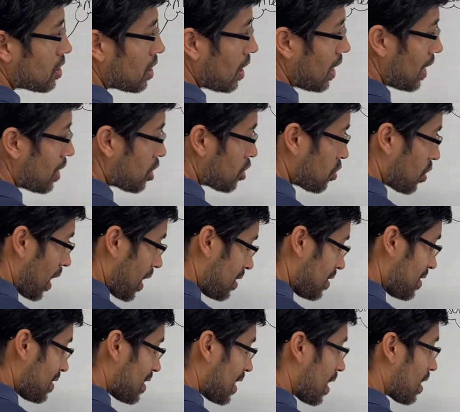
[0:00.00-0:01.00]

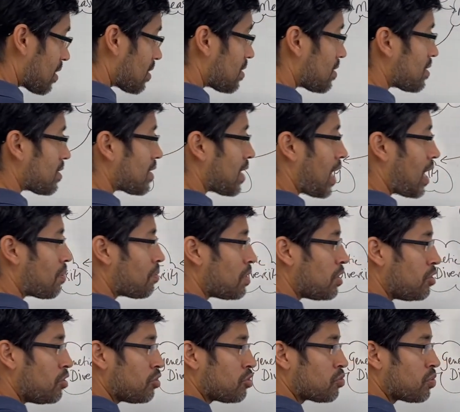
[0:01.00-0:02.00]
Transects can be
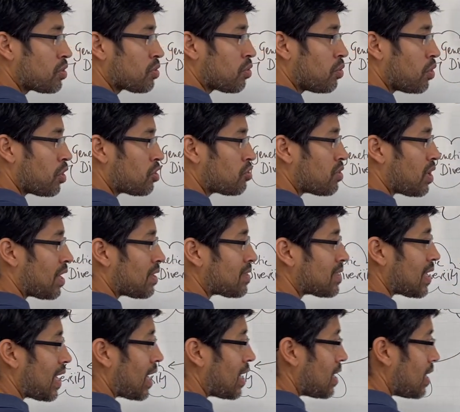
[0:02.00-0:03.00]
used with quadrats,
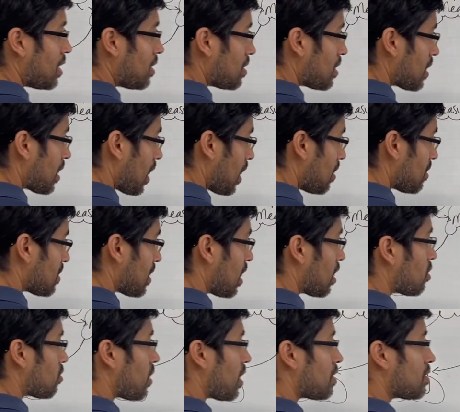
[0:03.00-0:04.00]
and in the case that a
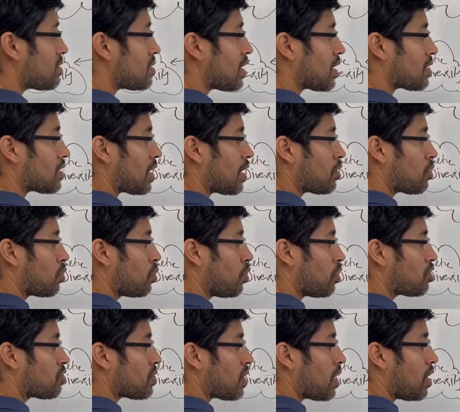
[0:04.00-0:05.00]
transect and a
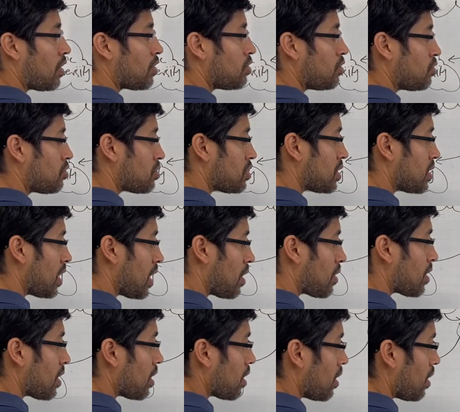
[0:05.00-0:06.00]
quadrat are used
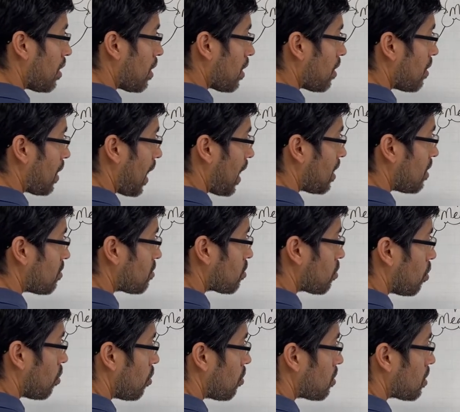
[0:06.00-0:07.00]
together, that is
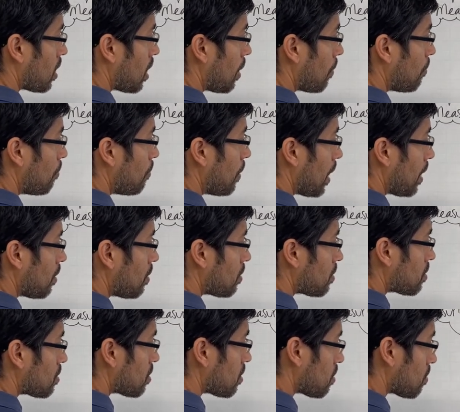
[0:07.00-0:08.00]
called a
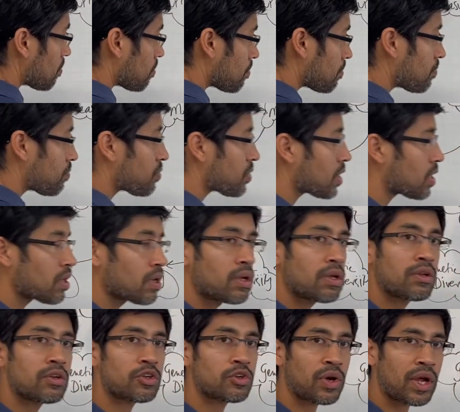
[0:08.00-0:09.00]
belt
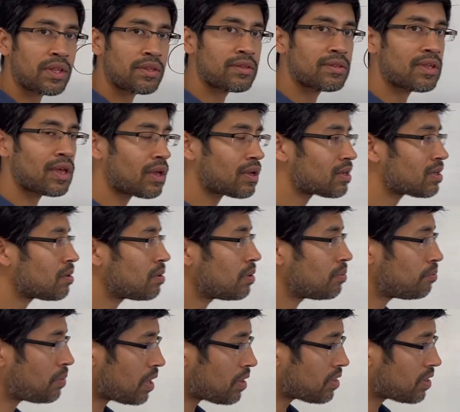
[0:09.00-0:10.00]
transect
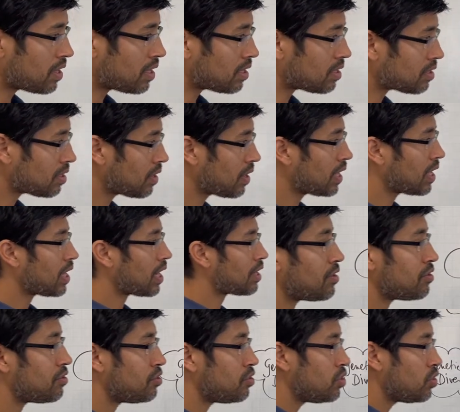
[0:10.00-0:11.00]
method, and
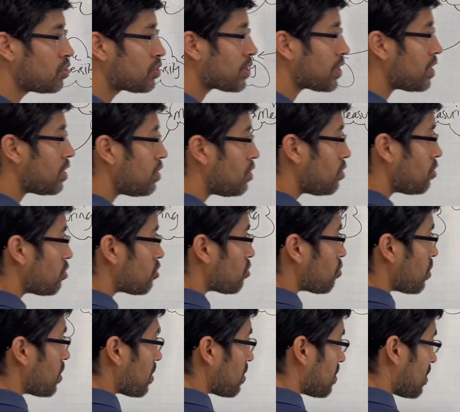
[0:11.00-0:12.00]
usually used
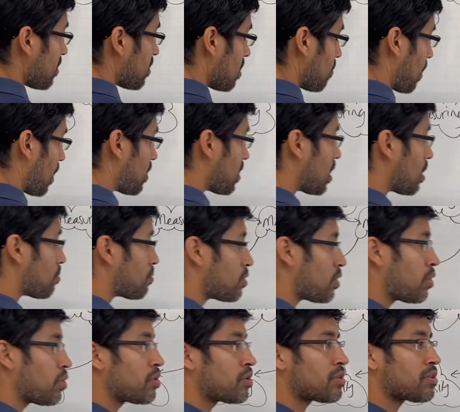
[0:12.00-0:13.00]
with a systematic
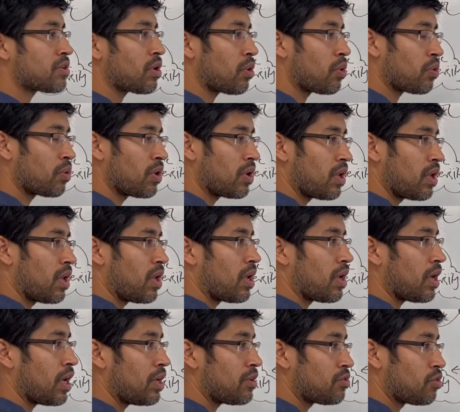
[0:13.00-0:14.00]
approach. So
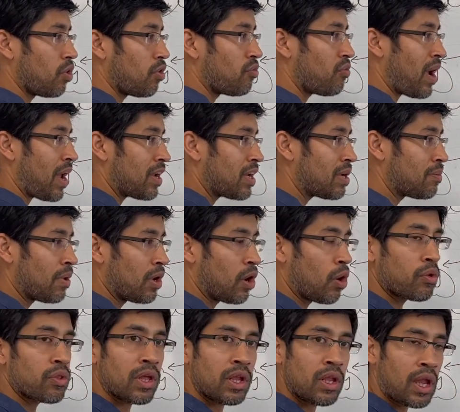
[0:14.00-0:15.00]
it's not random
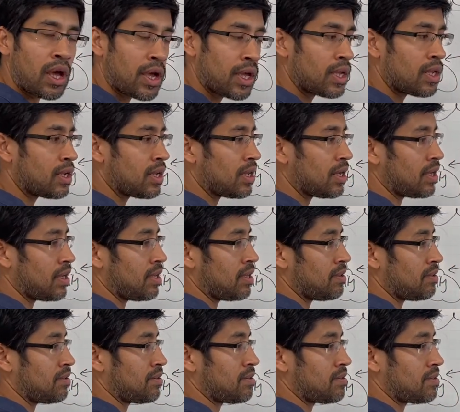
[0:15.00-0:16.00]
along the line, it
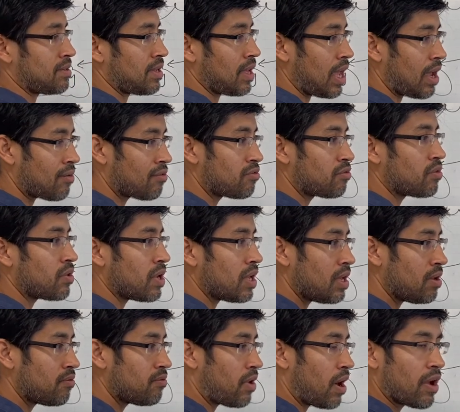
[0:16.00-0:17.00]
is
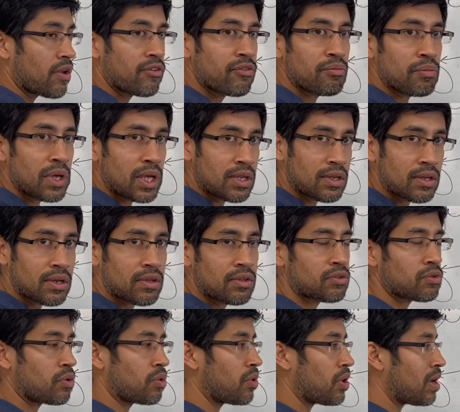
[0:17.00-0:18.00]
every 5 meters
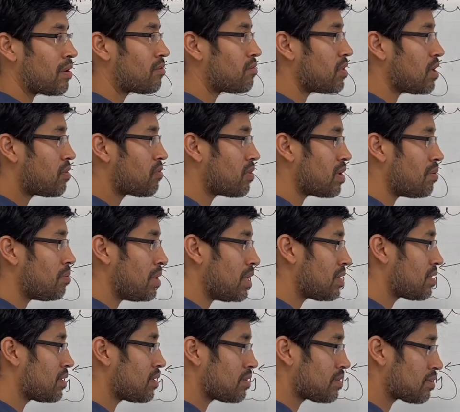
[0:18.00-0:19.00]
or every 3
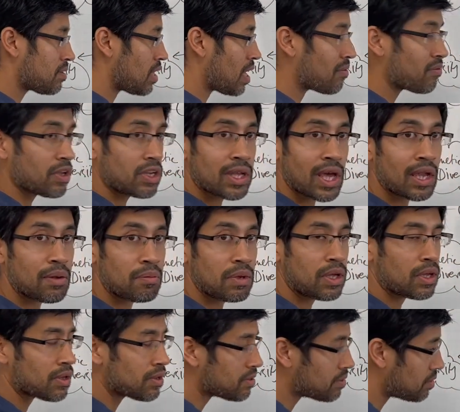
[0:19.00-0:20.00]
meters, every 10
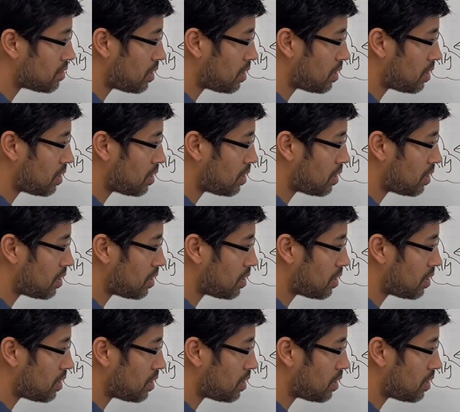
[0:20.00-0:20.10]
meters,